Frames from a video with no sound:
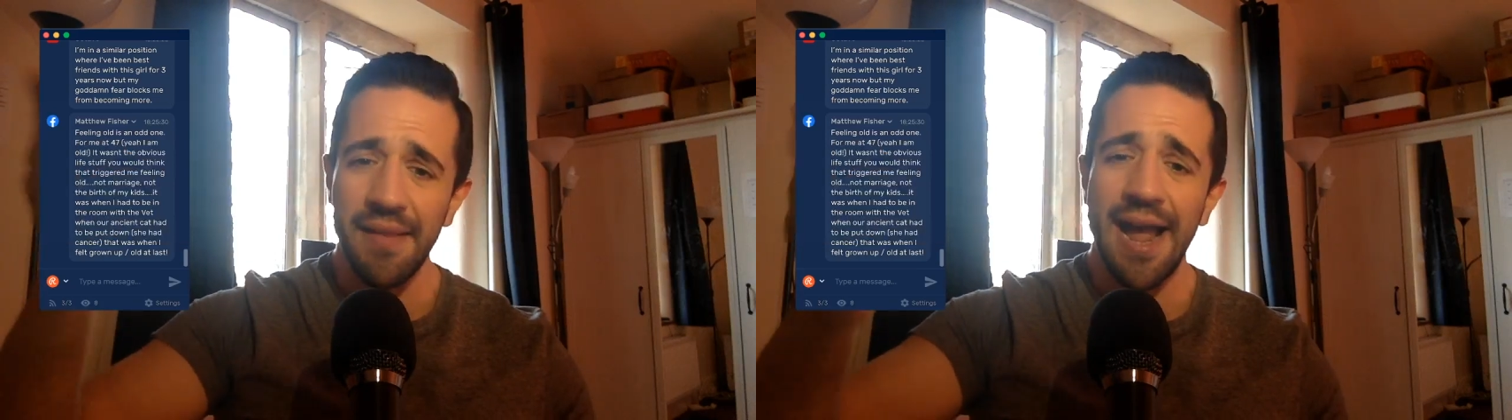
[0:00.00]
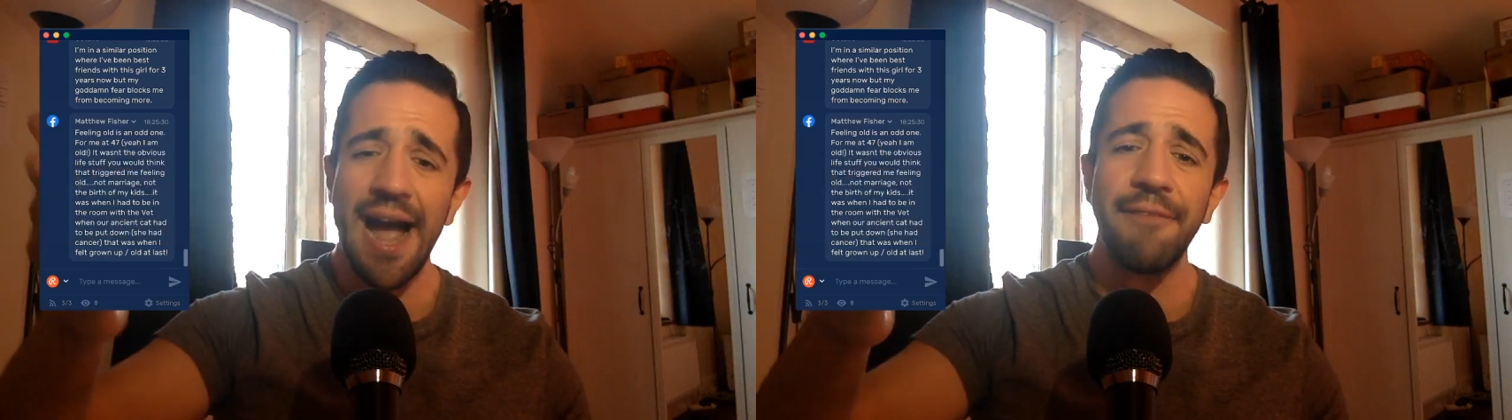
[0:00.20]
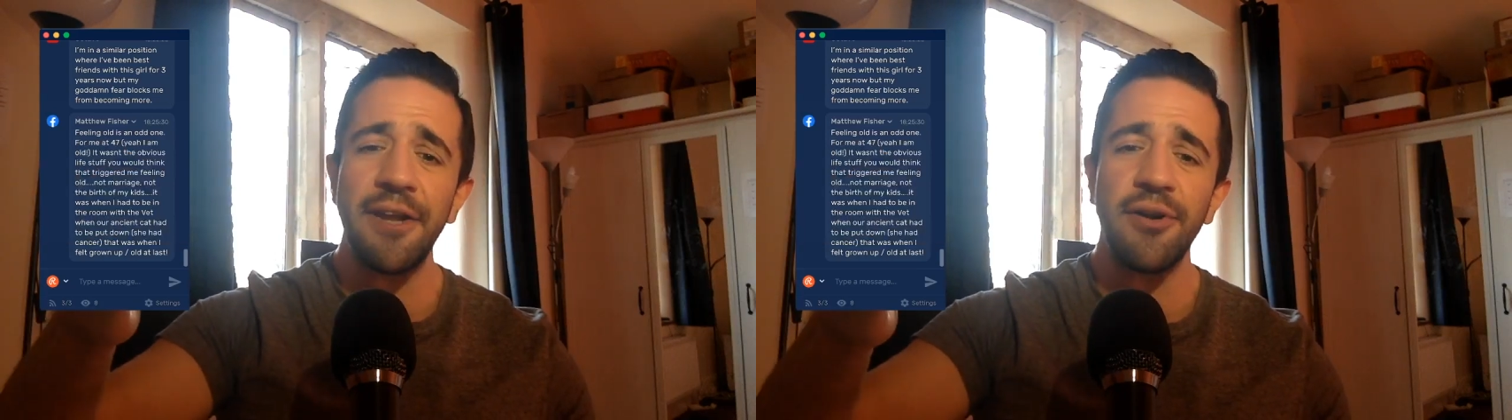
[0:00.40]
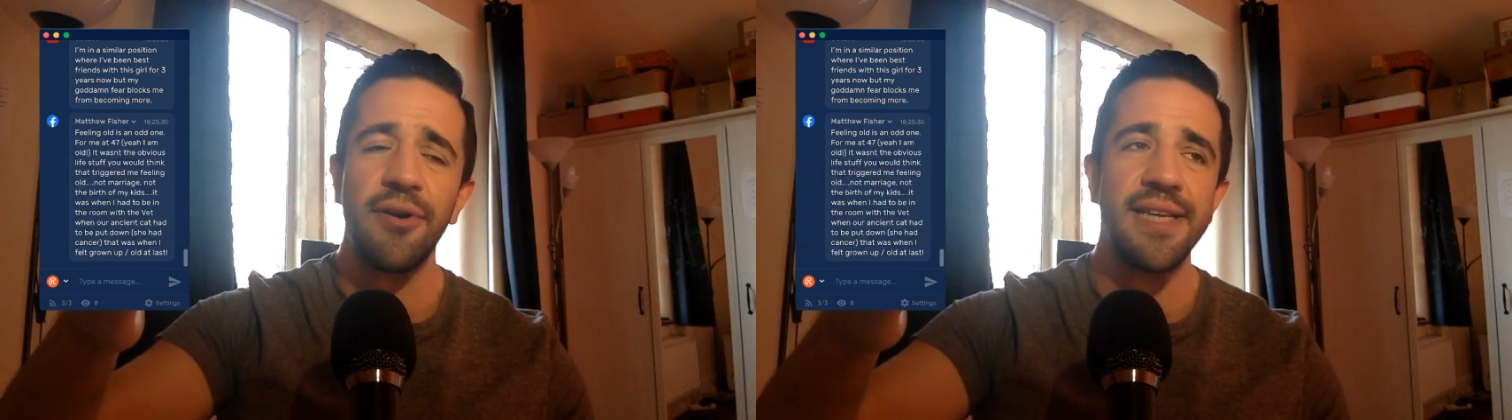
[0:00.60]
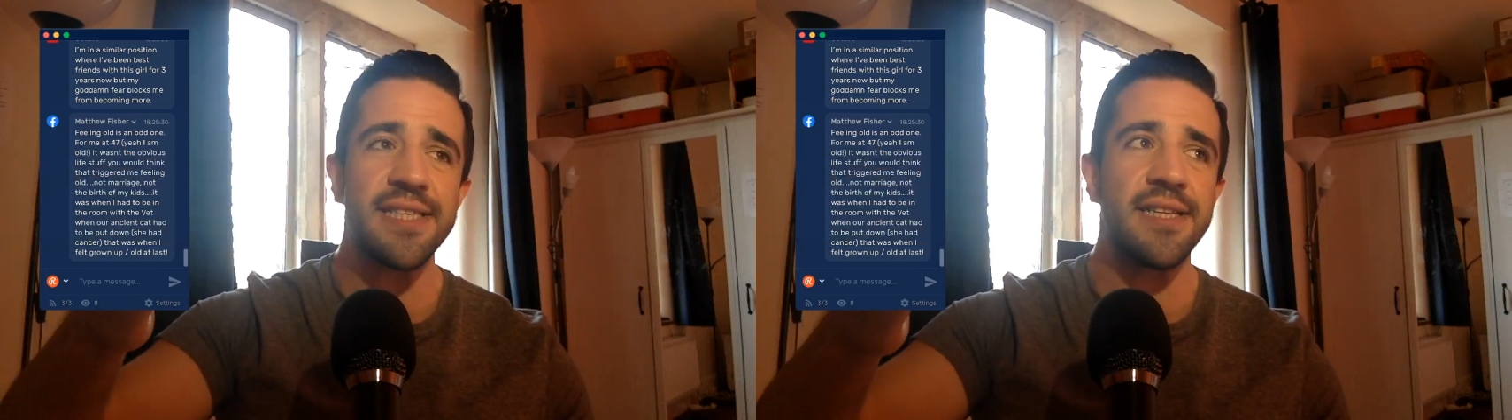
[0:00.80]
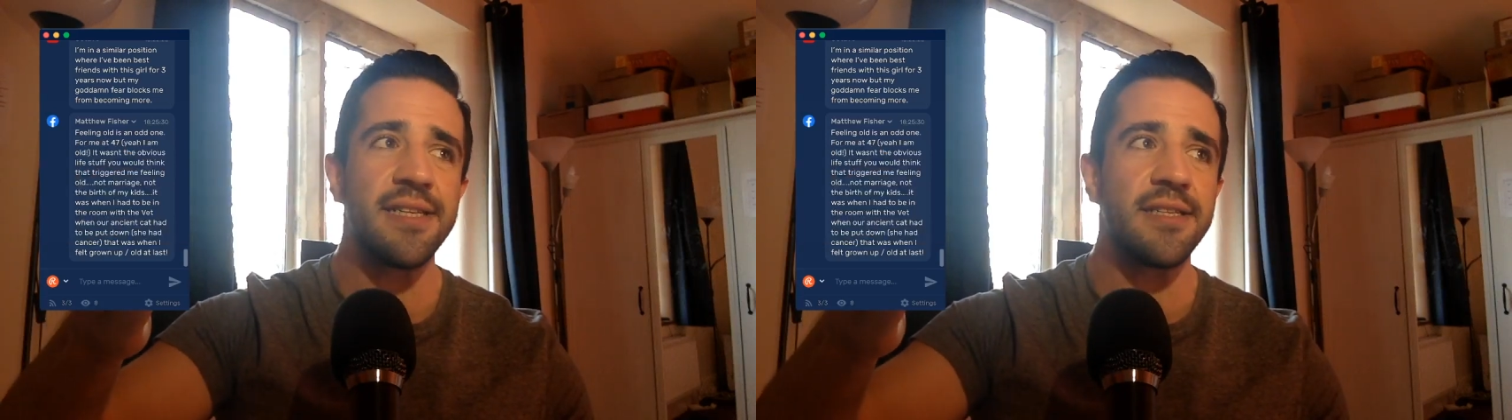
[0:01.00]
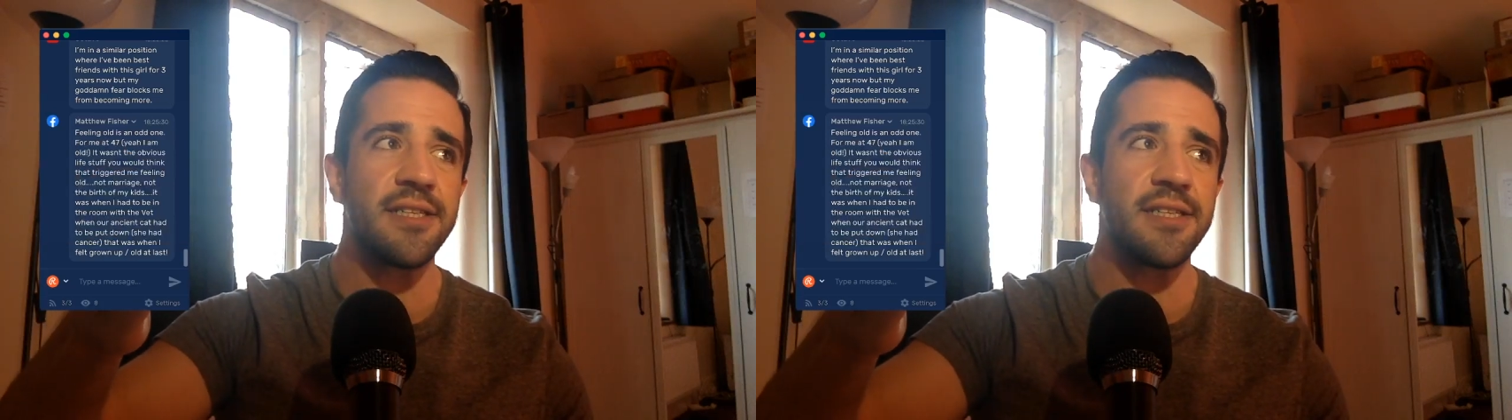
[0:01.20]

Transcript: Have you not listened